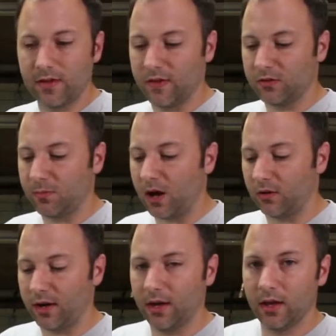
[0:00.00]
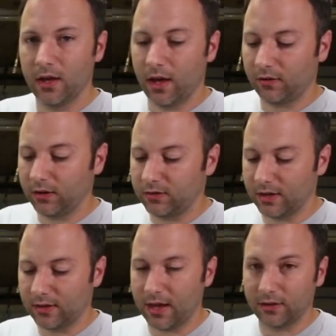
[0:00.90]
than this model, at least
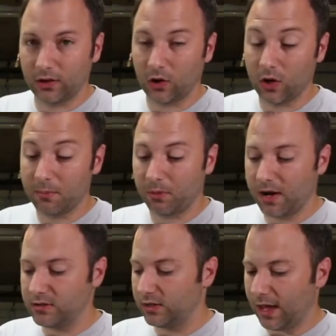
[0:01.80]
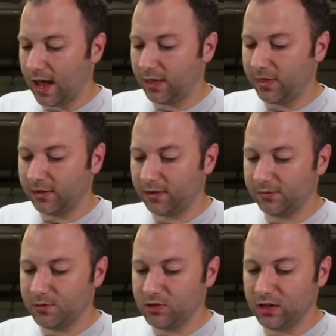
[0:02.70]
at the current pricing. I think
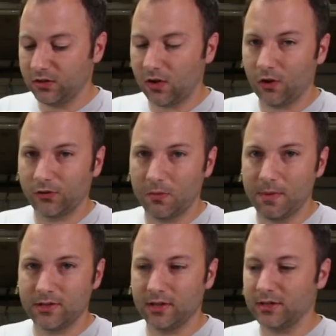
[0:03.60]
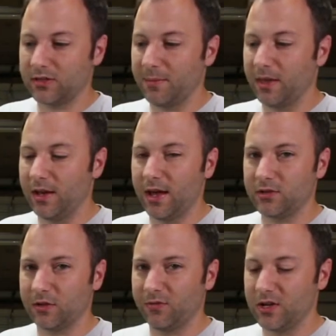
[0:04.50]
this machine is also missing some of the
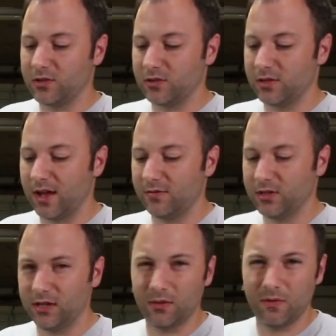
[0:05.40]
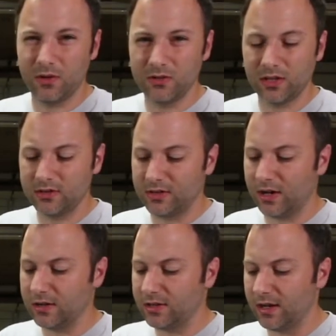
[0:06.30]
nicer features that I've seen in reviews of the
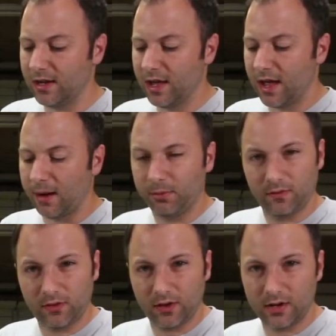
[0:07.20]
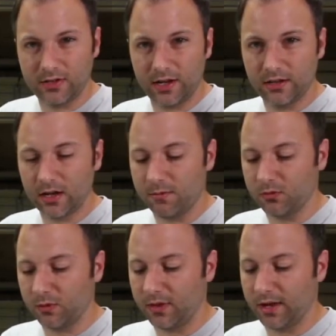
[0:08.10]
CR10. I believe the CR10
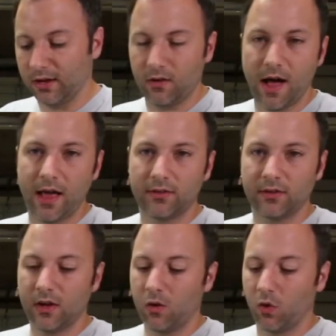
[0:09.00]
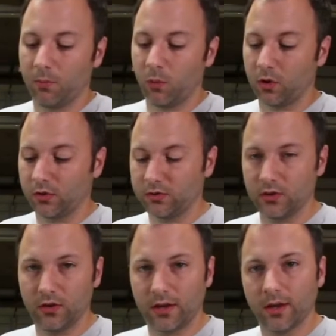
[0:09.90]
comes with a glass or
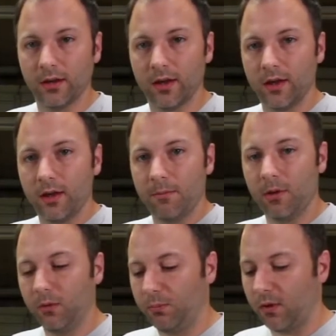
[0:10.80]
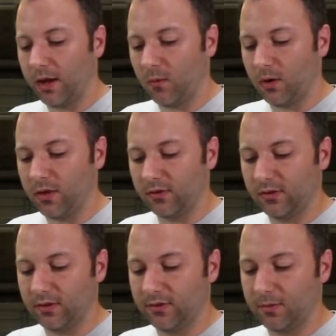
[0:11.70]
borosilicate build plate, where
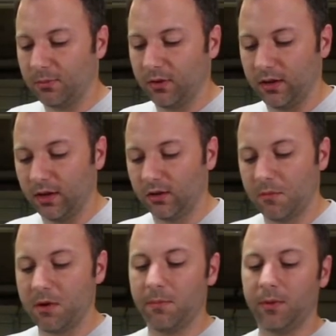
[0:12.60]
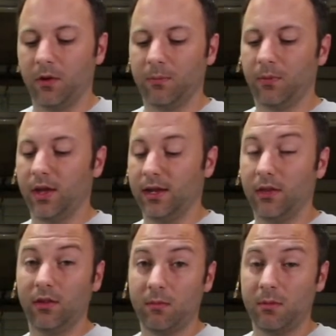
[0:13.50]
this is simply the aluminum build plate,
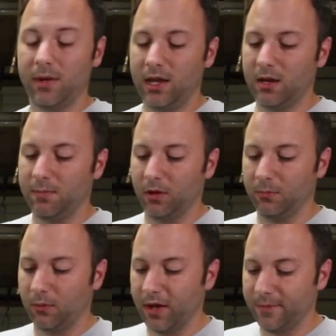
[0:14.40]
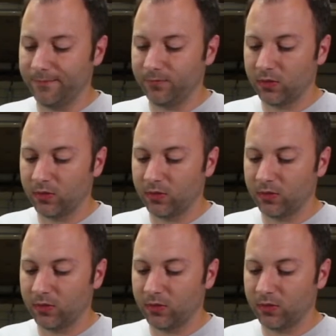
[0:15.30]
aluminum heated build plate,